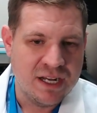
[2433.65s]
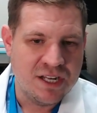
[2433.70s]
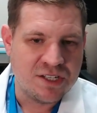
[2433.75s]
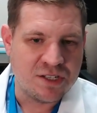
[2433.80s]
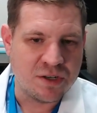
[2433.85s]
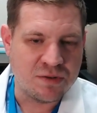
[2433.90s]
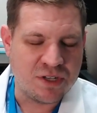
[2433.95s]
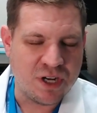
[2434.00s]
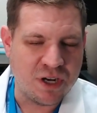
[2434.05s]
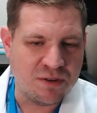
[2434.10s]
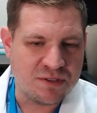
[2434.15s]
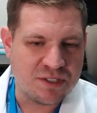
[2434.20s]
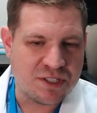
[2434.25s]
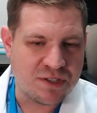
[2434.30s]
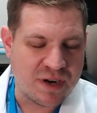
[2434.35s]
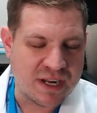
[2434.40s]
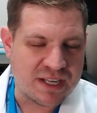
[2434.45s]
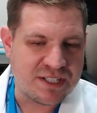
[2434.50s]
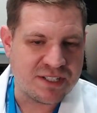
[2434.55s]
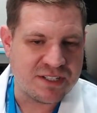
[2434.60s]
So don't
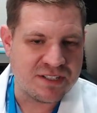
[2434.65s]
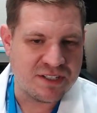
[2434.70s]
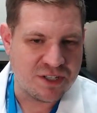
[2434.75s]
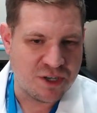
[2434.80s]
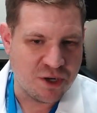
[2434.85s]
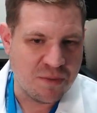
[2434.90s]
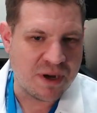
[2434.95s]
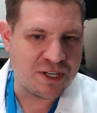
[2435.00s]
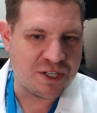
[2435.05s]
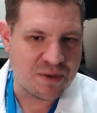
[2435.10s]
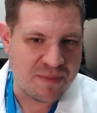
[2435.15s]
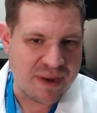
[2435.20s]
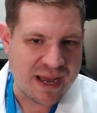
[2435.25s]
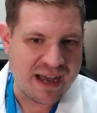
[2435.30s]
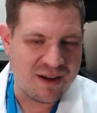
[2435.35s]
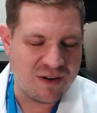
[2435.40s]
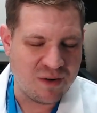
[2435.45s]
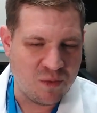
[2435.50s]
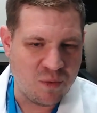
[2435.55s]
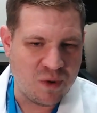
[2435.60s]
stress too much
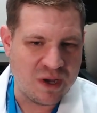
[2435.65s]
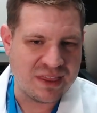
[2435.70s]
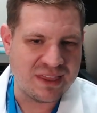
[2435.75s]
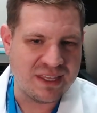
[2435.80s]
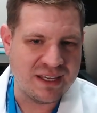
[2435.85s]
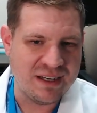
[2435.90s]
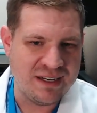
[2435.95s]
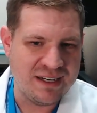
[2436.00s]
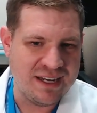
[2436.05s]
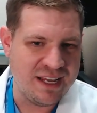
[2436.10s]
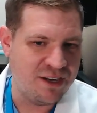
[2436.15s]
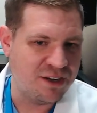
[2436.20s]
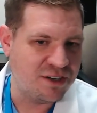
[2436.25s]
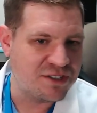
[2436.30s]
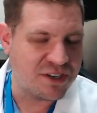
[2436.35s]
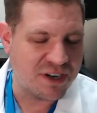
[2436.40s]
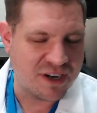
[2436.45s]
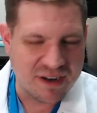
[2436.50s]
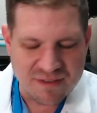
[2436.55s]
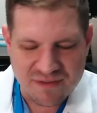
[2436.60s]
about what the
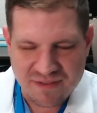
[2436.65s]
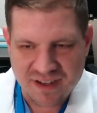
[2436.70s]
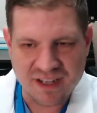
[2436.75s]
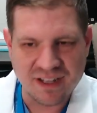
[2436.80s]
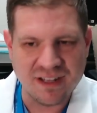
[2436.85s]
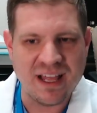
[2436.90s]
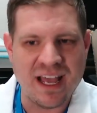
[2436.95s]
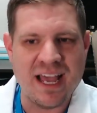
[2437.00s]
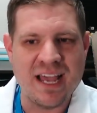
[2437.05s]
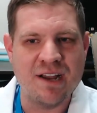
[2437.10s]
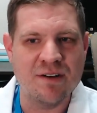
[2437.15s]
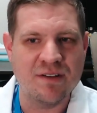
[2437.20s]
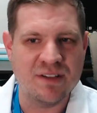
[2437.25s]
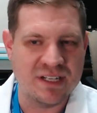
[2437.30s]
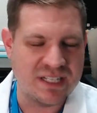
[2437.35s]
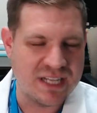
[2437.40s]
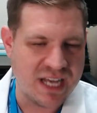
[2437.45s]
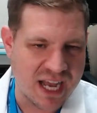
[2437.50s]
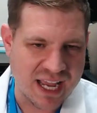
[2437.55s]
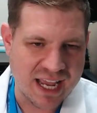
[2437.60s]
needles are going to feel like or
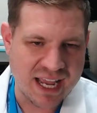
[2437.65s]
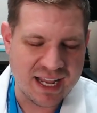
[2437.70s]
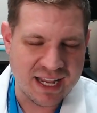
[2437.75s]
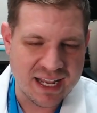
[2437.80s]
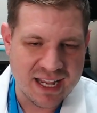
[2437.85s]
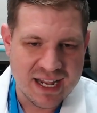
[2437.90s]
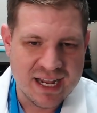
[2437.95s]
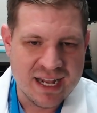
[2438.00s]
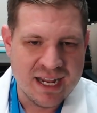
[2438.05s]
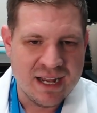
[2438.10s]
the tugging.